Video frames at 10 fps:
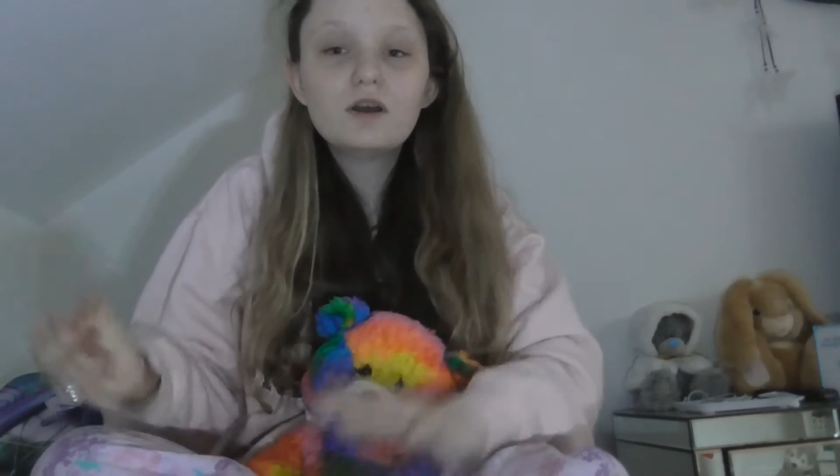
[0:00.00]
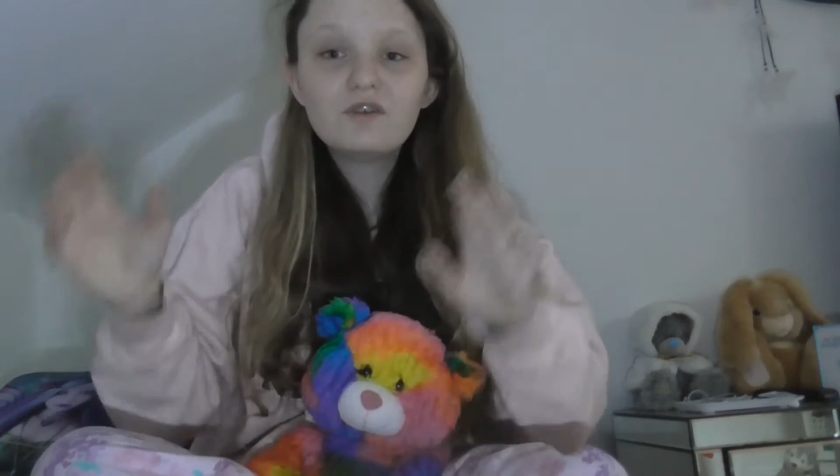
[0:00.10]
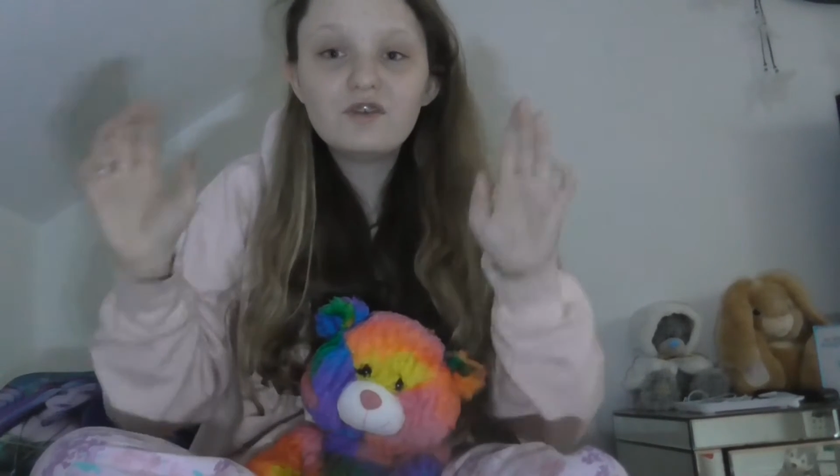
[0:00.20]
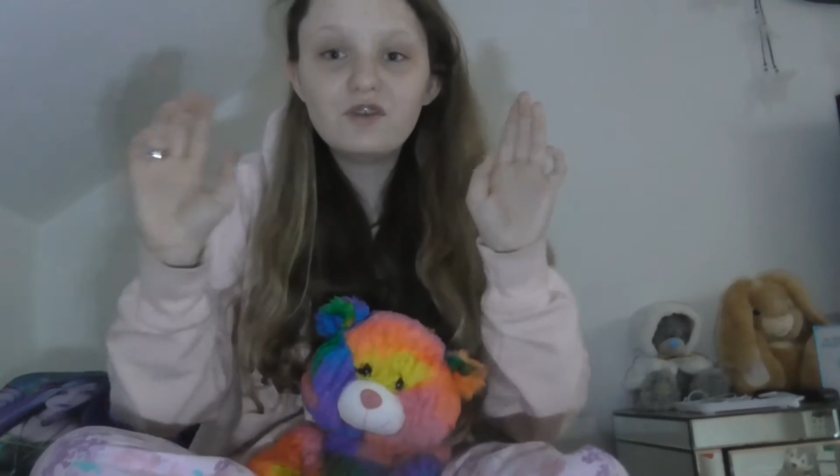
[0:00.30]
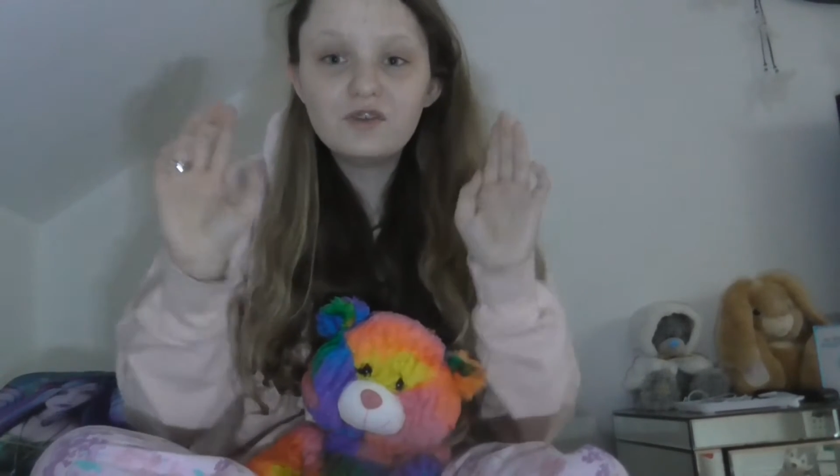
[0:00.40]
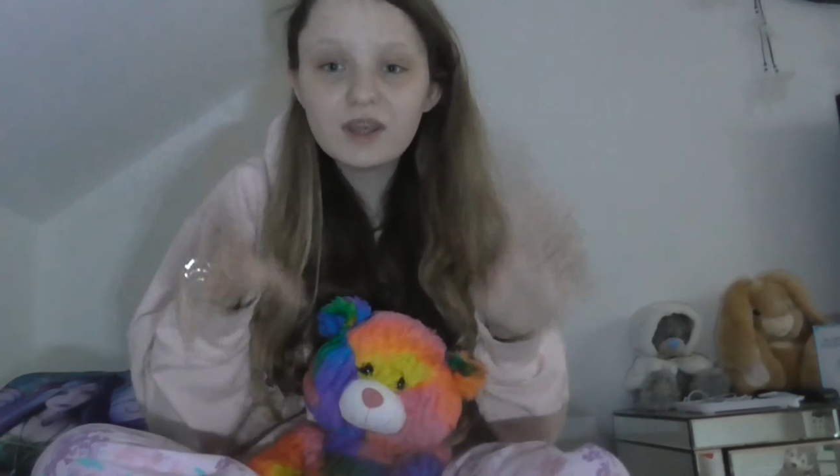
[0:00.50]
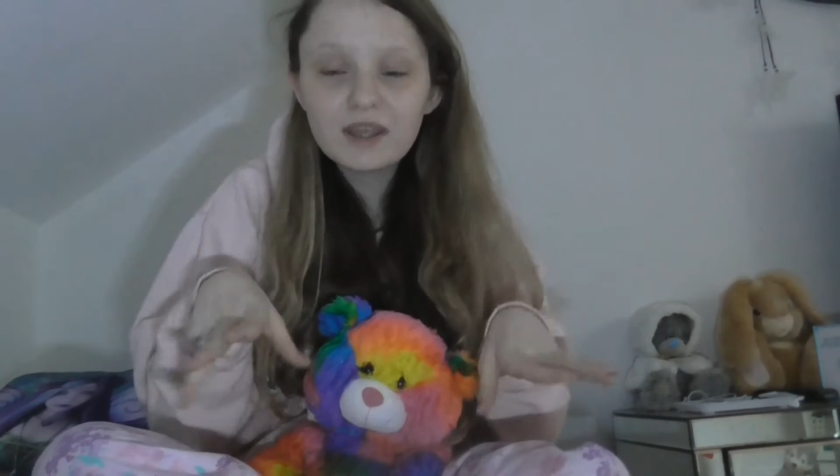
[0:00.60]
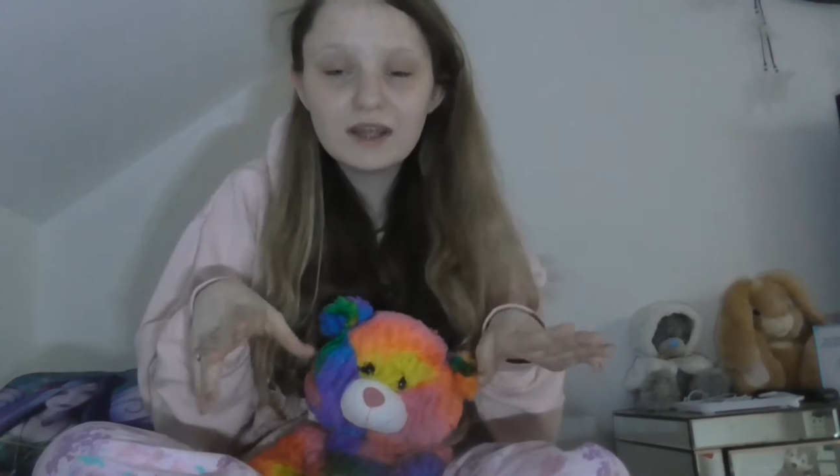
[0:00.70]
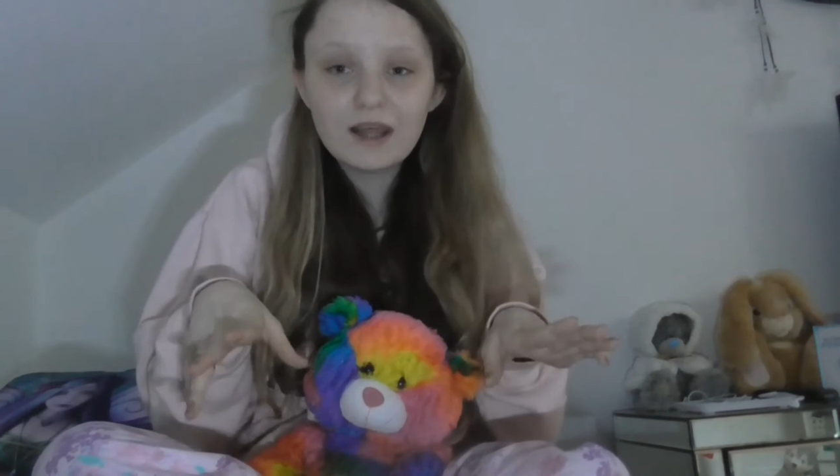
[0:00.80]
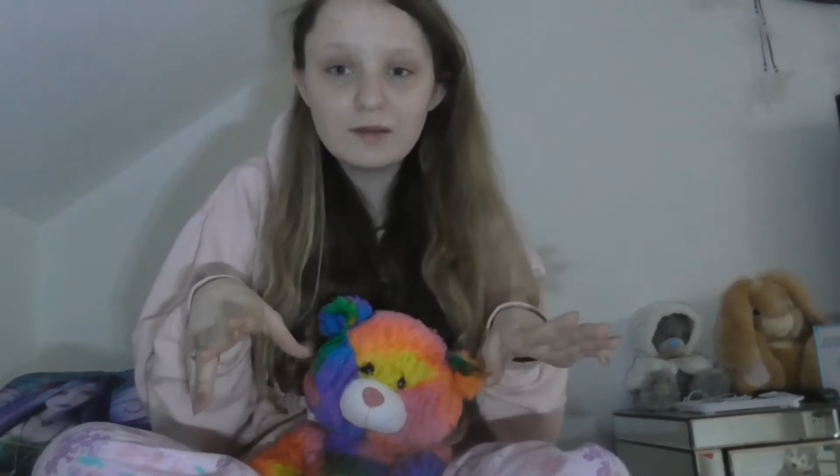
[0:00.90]

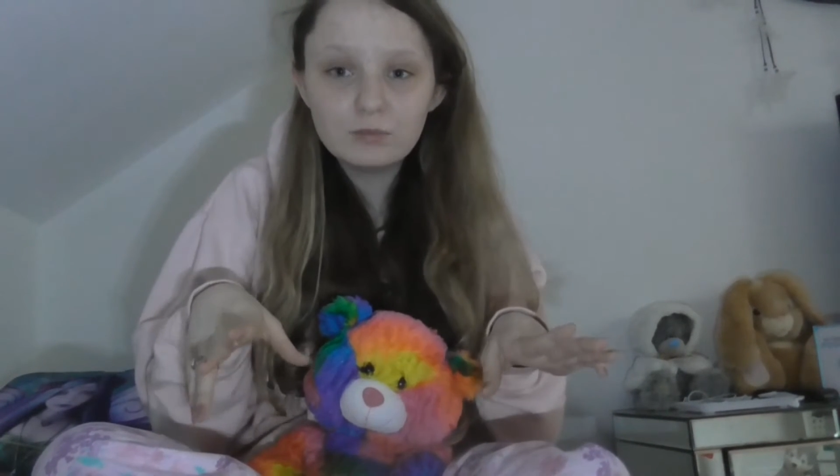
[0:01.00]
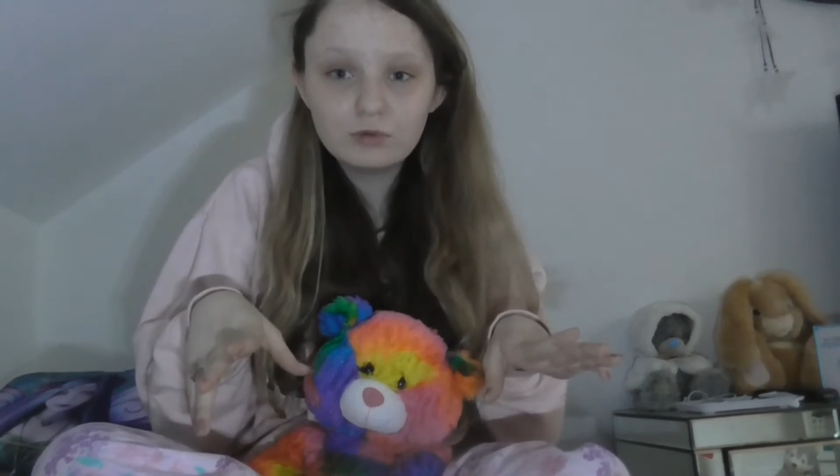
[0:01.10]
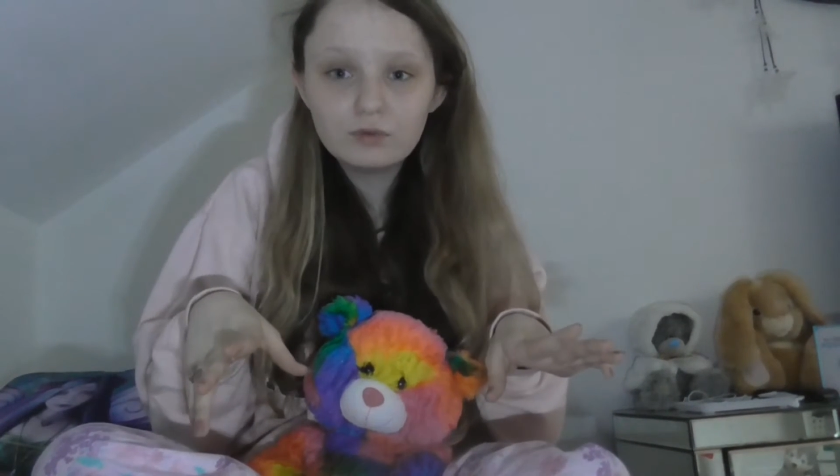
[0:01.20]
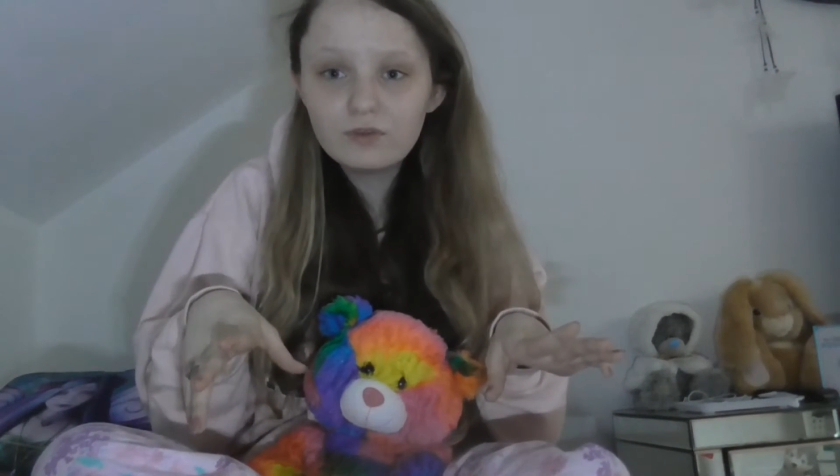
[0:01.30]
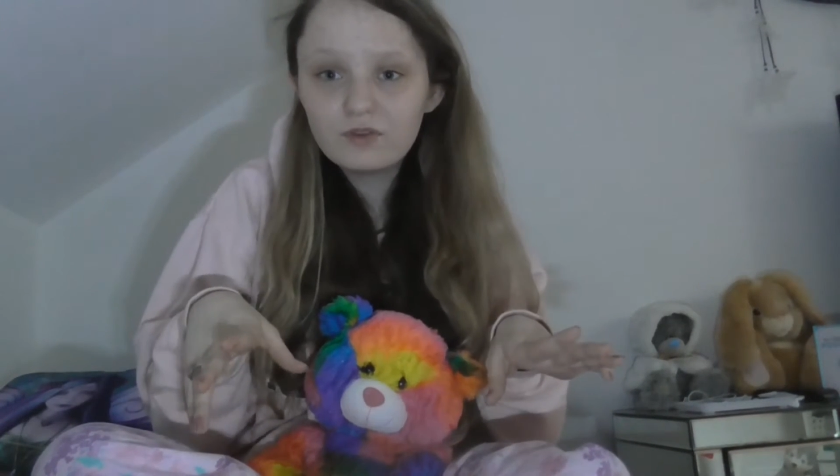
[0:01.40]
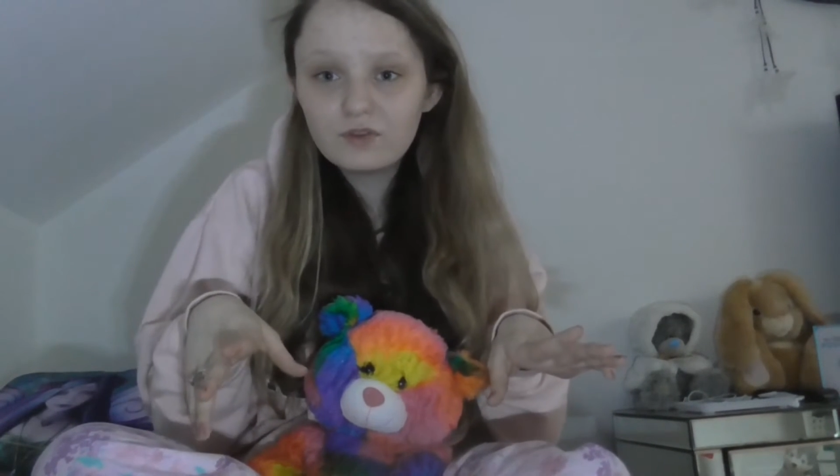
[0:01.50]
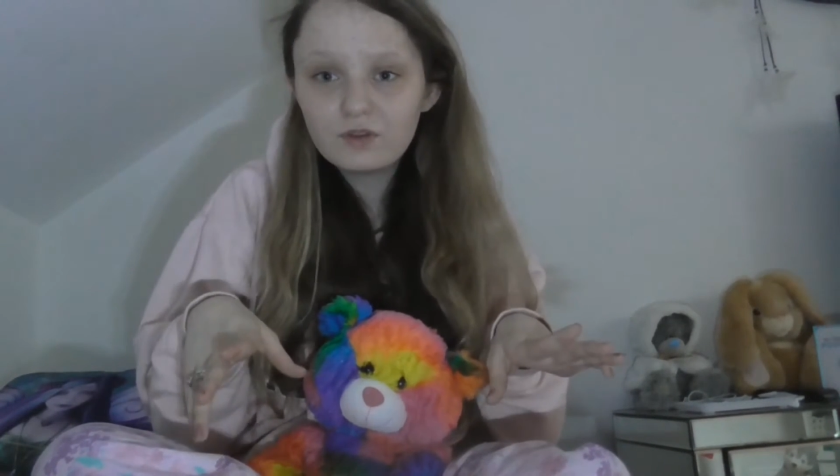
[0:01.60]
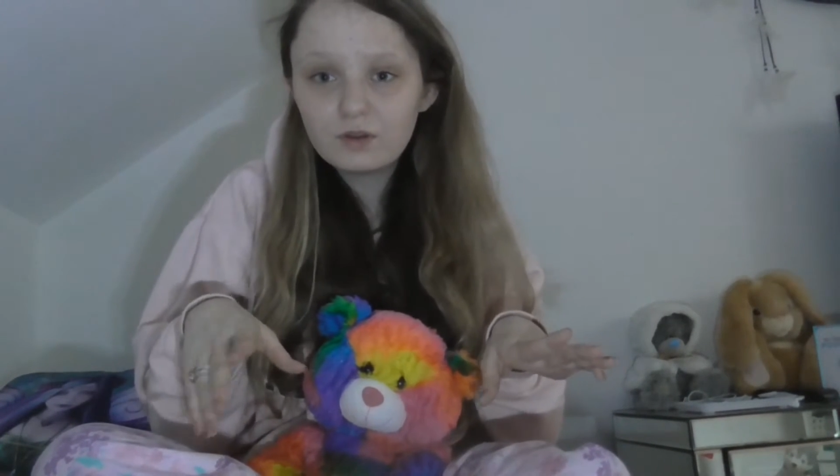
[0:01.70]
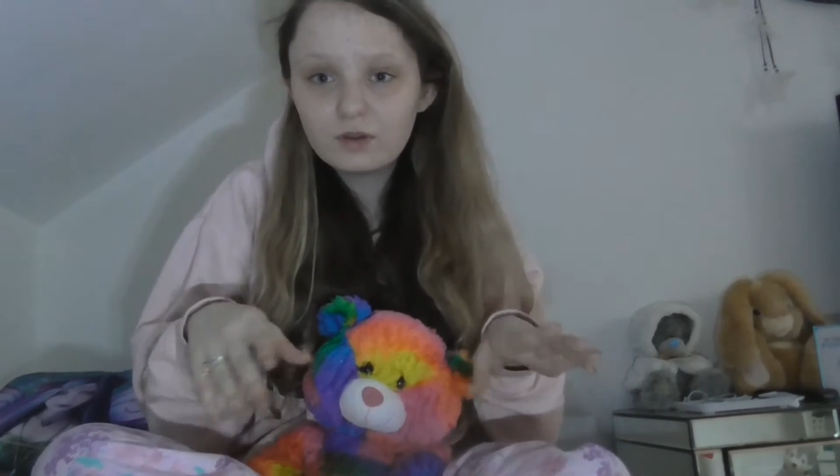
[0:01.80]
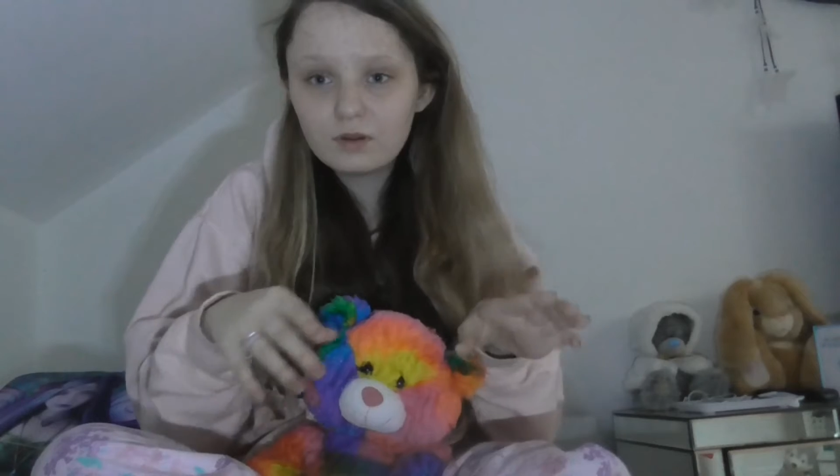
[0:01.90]
sticky labels